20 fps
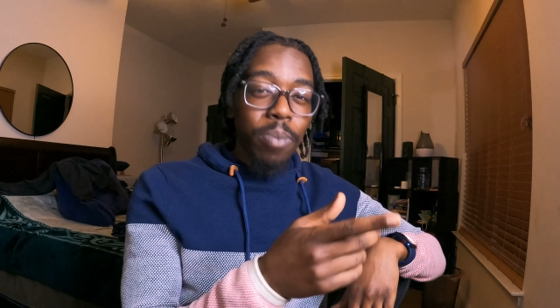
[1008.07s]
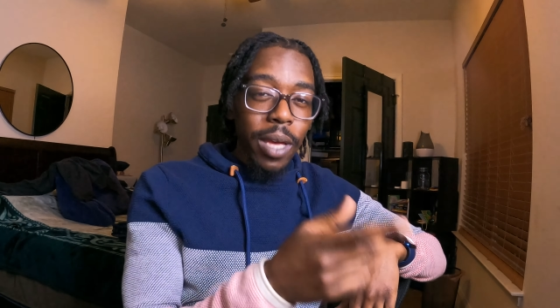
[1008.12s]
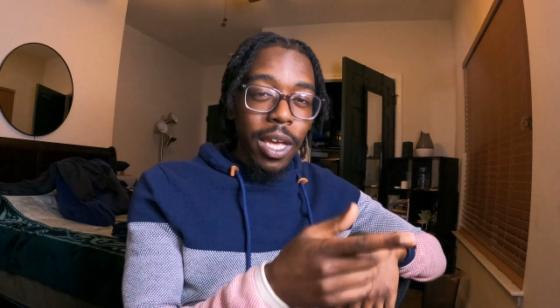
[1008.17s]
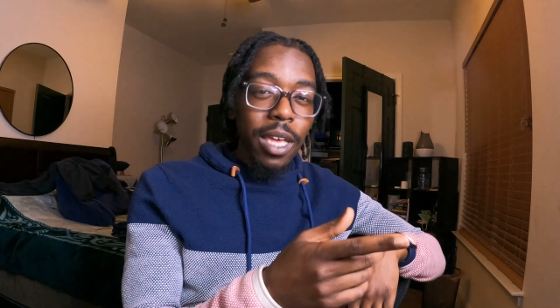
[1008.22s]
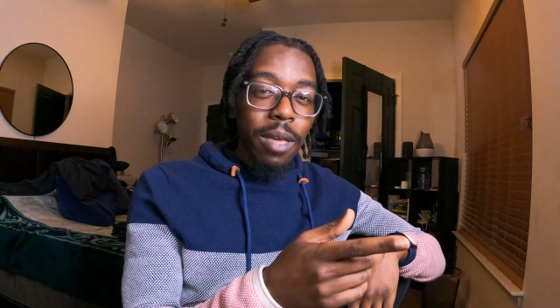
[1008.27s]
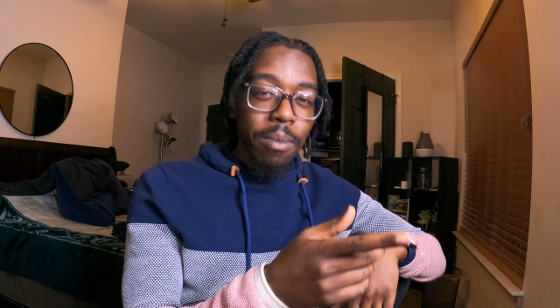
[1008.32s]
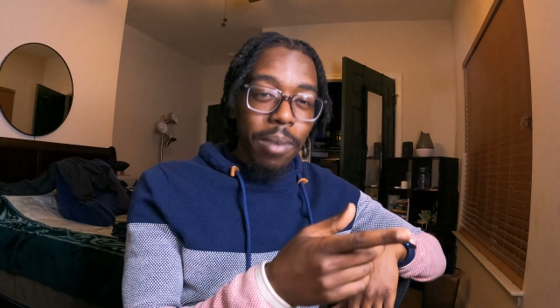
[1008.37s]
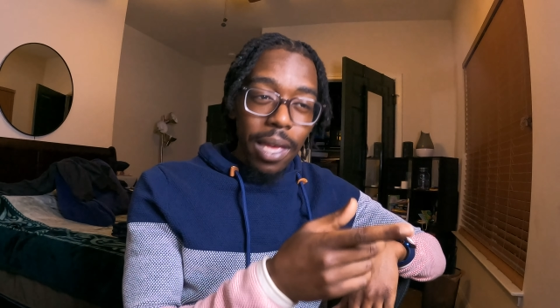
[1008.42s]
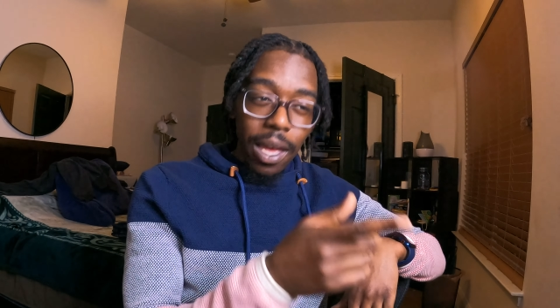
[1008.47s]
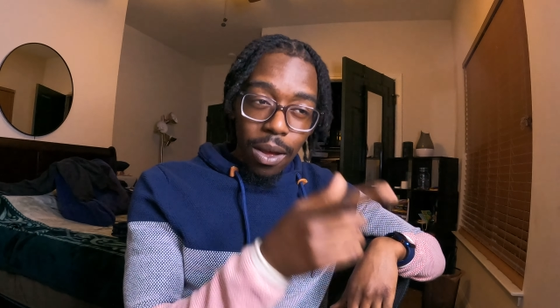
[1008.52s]

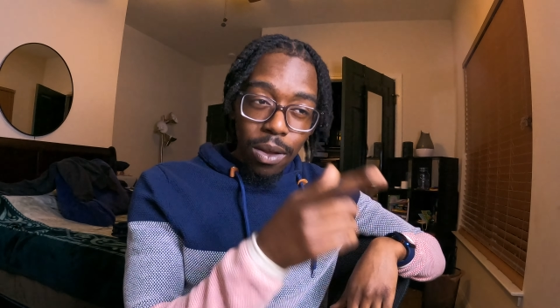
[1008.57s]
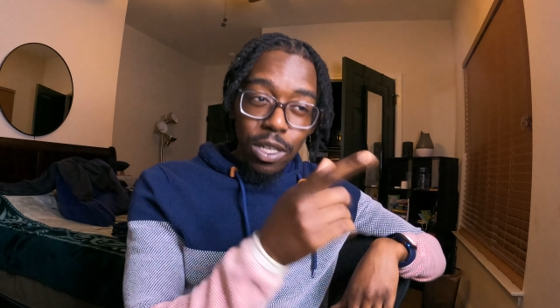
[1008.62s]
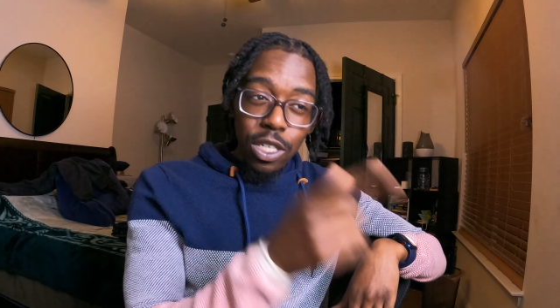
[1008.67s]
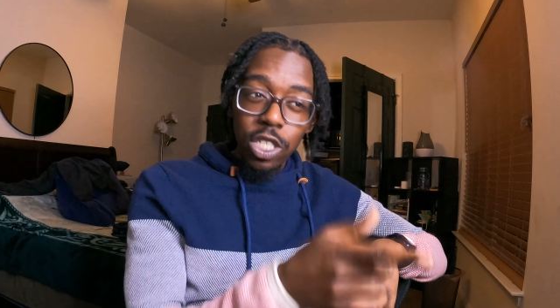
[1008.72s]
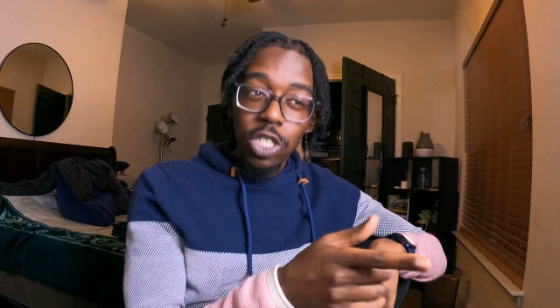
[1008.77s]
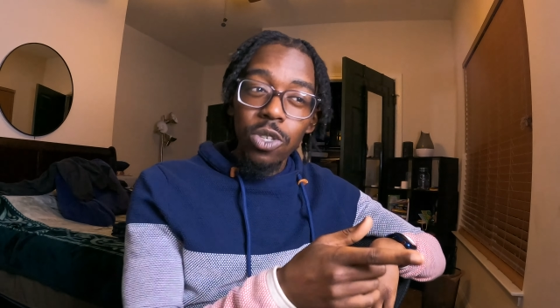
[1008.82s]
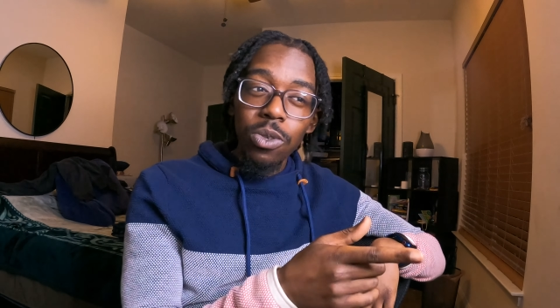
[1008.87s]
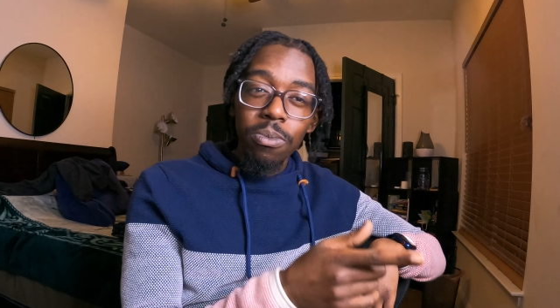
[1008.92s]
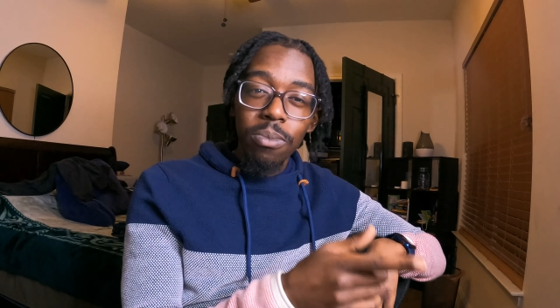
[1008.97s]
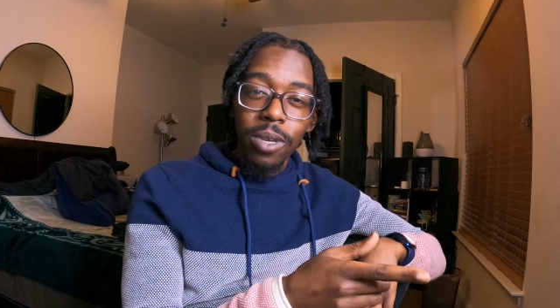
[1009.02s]
picking me out and
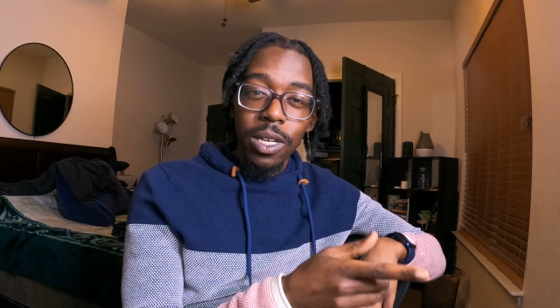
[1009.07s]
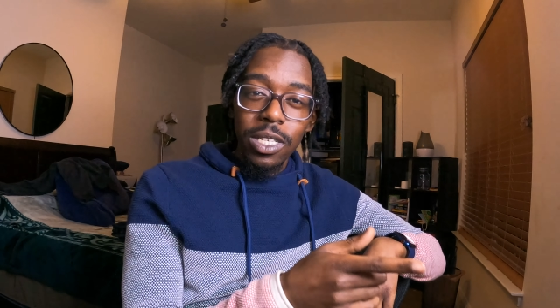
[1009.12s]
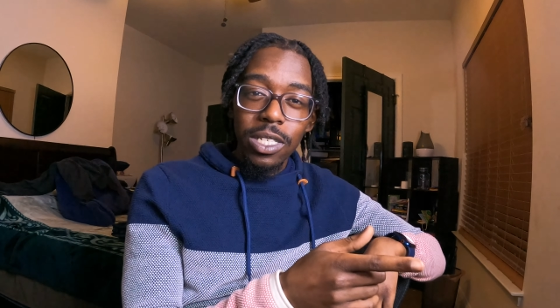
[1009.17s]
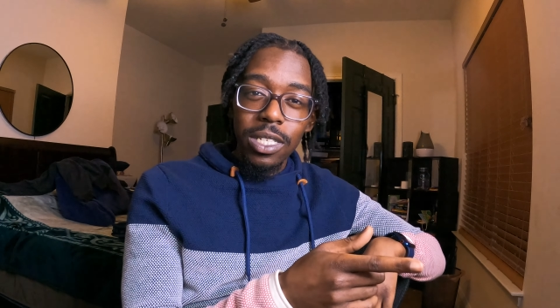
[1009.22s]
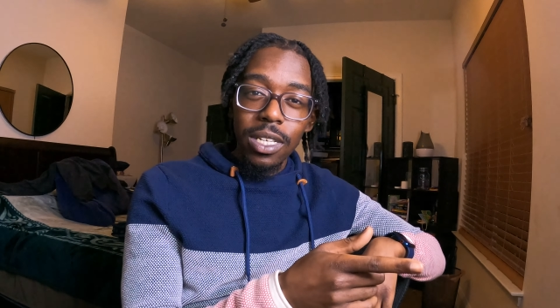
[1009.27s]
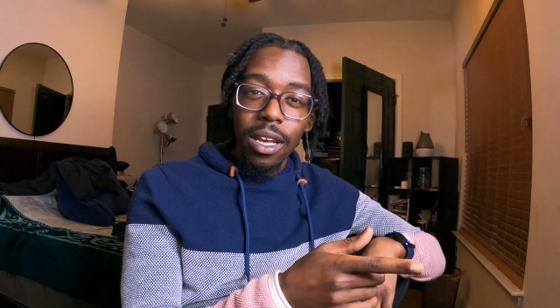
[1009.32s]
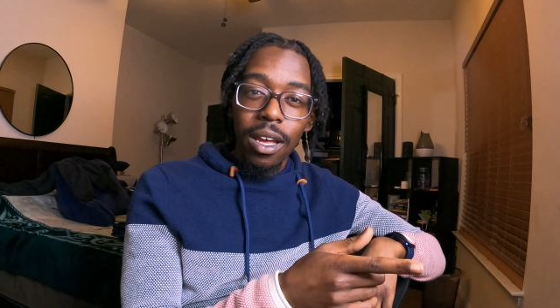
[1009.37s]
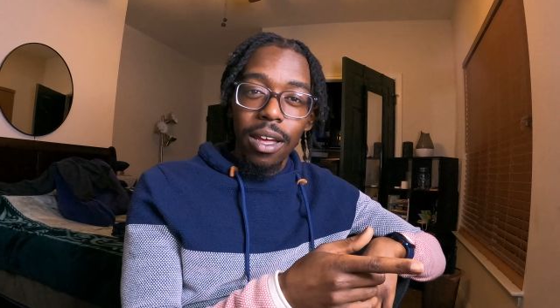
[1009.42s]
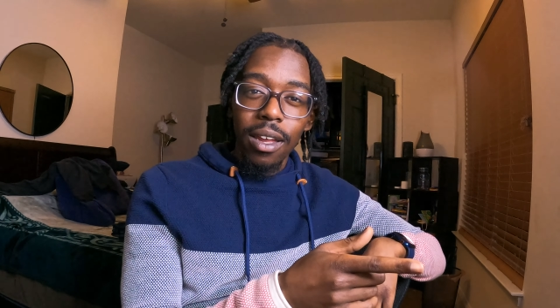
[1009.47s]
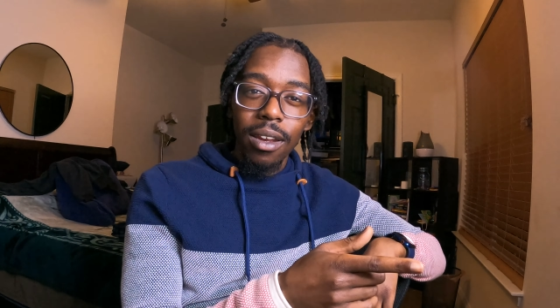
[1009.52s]
shooting him his
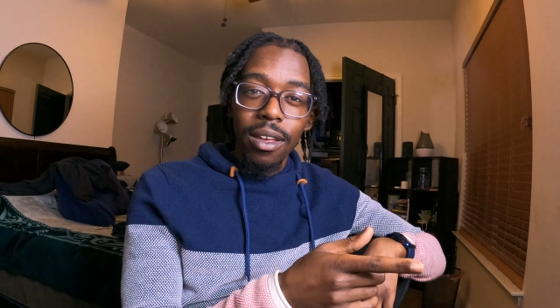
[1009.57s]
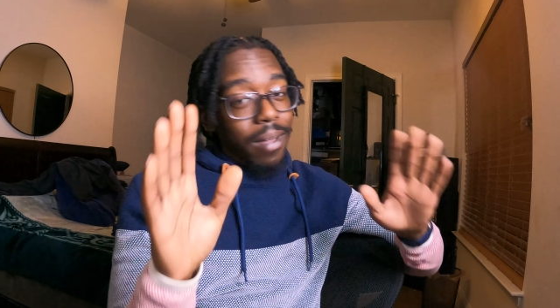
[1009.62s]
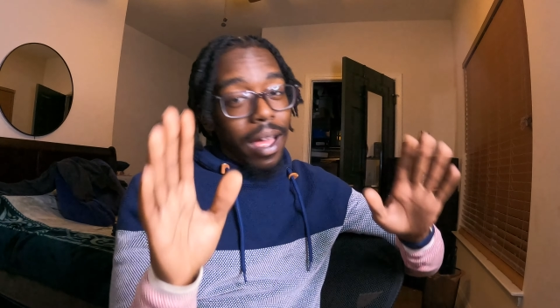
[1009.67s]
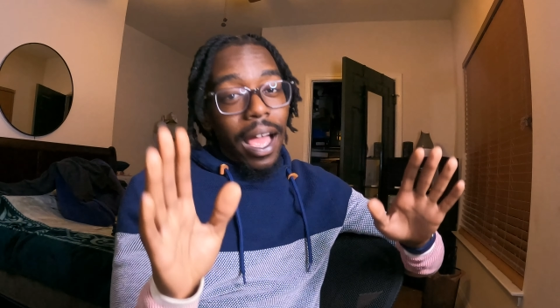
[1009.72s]
shot?